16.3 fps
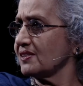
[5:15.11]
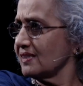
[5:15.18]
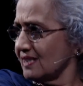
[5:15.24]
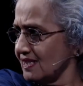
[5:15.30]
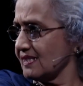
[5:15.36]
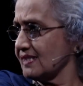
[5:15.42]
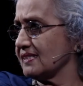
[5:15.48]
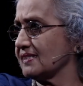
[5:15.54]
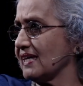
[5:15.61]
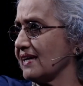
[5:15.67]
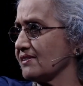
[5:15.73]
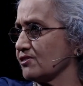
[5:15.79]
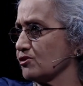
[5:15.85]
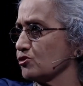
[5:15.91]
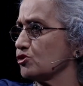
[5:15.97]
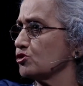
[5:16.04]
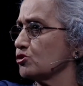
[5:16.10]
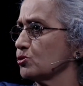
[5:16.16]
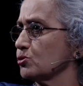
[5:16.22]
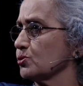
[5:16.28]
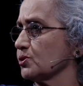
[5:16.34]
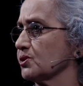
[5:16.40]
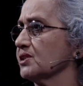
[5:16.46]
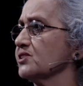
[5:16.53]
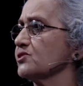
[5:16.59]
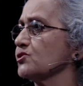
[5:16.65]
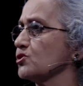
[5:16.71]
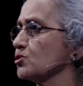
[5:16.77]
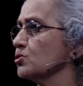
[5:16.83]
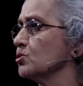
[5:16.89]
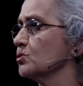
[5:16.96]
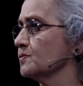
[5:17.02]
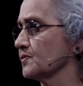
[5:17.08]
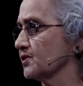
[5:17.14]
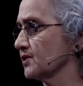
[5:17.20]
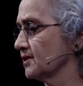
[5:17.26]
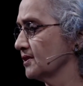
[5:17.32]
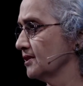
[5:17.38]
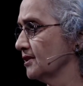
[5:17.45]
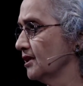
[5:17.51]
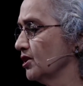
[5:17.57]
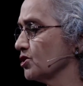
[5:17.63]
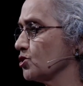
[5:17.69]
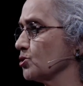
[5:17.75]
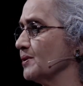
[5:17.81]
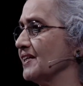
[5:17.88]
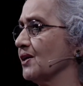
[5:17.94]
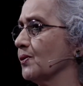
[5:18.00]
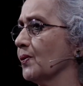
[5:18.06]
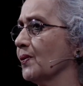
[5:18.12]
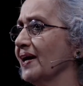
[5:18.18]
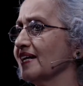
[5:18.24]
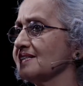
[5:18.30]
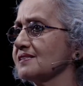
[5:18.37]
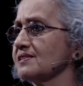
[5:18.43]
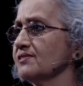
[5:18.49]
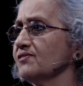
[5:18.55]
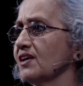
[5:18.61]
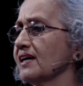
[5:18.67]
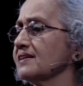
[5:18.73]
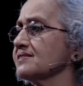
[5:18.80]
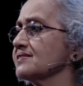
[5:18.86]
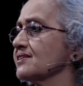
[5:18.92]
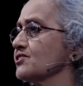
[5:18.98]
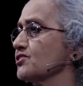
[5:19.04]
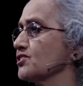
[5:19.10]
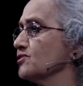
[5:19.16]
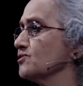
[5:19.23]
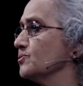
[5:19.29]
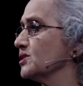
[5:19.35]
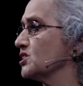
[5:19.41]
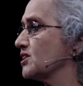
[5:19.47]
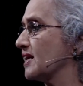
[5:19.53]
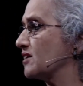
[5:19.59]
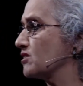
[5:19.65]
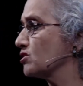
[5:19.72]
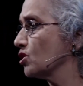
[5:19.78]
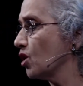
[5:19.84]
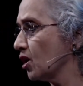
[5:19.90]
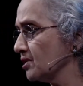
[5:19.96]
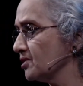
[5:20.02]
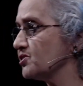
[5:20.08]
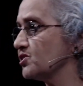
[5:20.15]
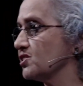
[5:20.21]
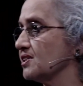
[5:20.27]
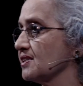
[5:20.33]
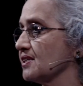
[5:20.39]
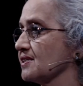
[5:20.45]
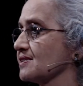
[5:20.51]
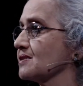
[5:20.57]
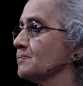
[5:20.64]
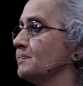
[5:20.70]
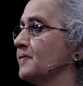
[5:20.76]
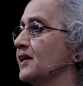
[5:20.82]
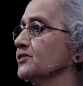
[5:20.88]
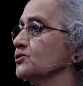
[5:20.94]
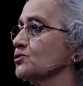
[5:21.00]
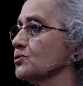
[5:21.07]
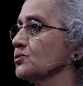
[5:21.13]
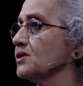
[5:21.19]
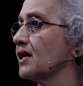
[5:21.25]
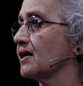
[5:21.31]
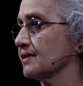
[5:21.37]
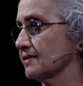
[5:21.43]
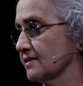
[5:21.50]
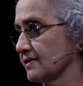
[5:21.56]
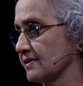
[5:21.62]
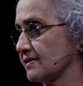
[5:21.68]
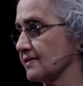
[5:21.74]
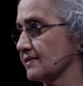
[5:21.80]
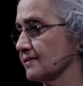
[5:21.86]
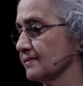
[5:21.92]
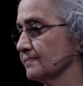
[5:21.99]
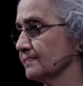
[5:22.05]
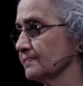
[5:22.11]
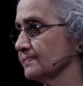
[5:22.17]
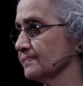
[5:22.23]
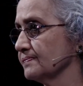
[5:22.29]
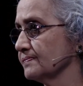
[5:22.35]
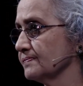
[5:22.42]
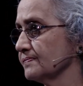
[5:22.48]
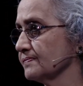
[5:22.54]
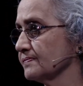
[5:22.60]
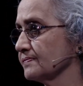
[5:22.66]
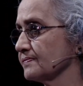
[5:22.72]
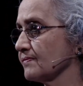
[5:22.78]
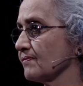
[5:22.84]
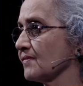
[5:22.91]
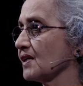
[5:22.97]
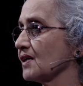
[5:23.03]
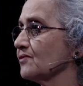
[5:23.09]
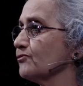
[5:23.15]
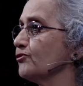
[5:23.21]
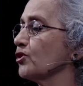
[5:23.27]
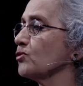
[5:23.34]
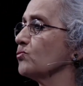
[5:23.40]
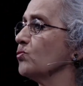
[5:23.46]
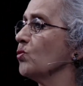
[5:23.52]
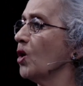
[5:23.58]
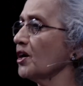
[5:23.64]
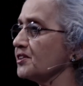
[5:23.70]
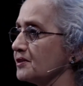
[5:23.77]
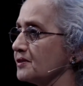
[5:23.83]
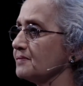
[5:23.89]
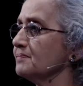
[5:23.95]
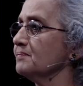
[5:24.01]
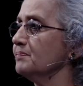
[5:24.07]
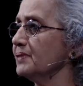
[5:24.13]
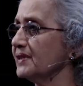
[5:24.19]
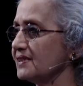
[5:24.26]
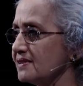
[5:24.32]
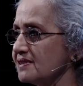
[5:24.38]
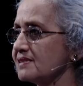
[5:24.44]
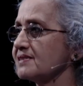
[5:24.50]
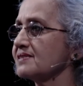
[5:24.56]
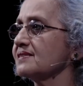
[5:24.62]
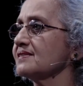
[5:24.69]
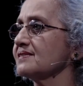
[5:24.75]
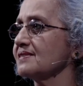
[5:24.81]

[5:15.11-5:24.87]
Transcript: this as a truth is doomed. To equate civilization with technology is the path to darkness. For what is